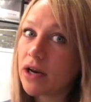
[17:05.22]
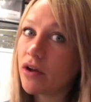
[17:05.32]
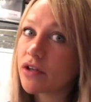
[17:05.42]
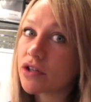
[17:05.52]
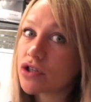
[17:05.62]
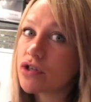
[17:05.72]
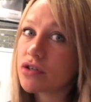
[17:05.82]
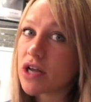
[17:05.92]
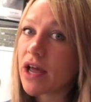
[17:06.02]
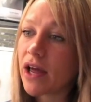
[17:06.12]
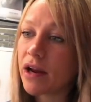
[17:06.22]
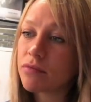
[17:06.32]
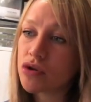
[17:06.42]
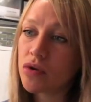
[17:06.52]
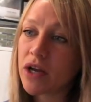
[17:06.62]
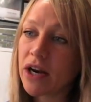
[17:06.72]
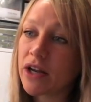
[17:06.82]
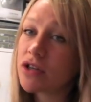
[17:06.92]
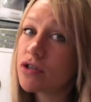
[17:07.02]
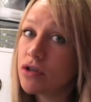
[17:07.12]
close to shoot day, and I'm talking
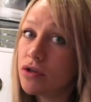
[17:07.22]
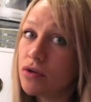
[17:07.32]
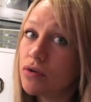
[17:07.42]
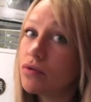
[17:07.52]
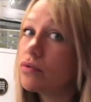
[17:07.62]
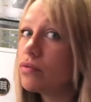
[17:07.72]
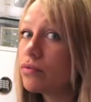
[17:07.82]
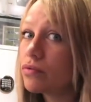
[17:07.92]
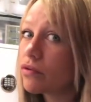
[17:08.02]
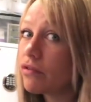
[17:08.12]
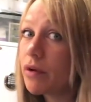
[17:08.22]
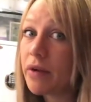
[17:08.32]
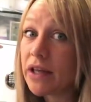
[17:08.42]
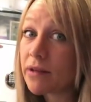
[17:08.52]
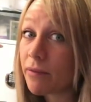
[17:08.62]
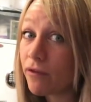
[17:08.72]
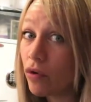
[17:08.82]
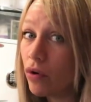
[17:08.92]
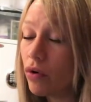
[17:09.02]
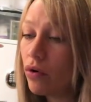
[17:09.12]
like 2-3 weeks
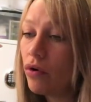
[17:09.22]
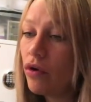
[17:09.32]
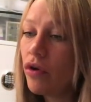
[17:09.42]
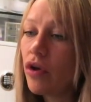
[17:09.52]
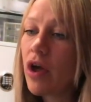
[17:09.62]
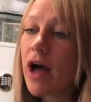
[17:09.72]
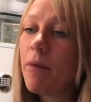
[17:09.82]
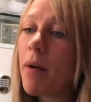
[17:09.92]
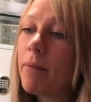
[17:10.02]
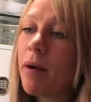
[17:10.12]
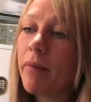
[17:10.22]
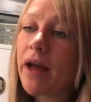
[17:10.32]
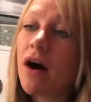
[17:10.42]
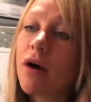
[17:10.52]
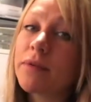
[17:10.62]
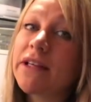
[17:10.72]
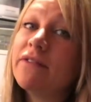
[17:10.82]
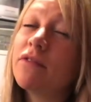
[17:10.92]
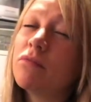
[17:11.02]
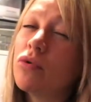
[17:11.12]
before, I'll bump up my carbs
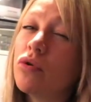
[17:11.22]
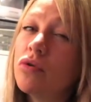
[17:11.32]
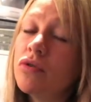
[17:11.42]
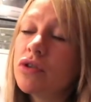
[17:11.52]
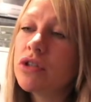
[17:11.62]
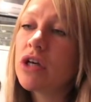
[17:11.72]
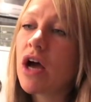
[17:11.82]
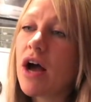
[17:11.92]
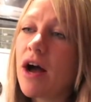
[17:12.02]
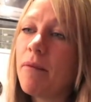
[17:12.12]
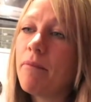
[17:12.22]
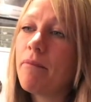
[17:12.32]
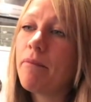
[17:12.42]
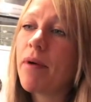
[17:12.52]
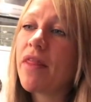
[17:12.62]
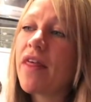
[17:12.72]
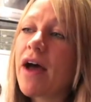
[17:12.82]
even more. But